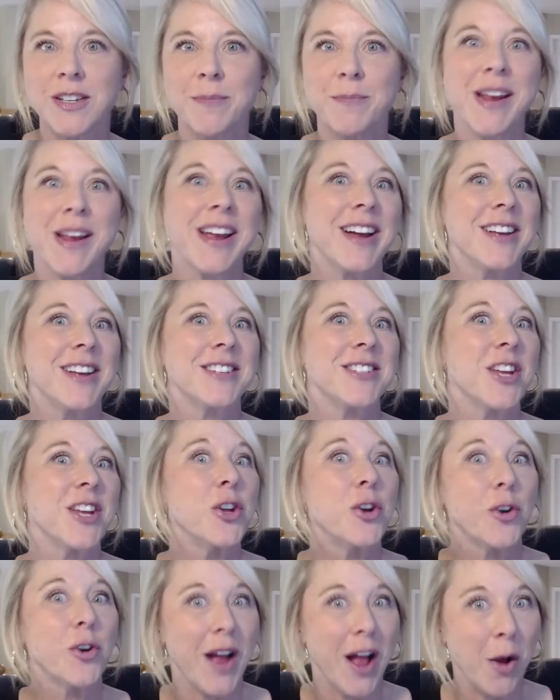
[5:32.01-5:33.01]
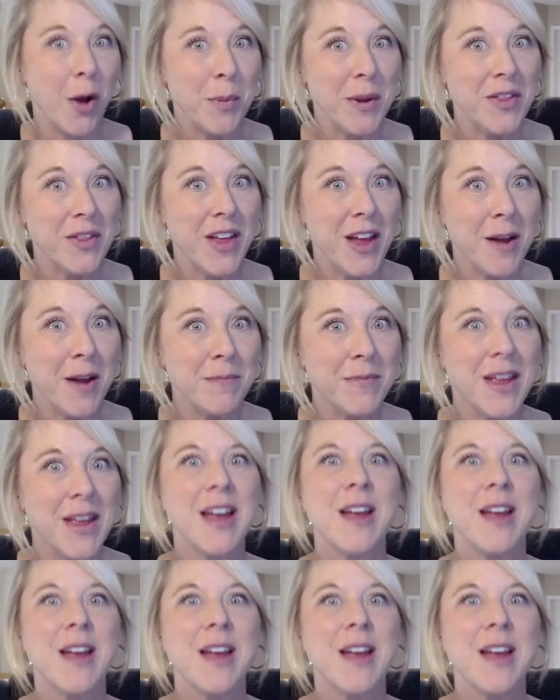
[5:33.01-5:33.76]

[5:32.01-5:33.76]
because you're helping them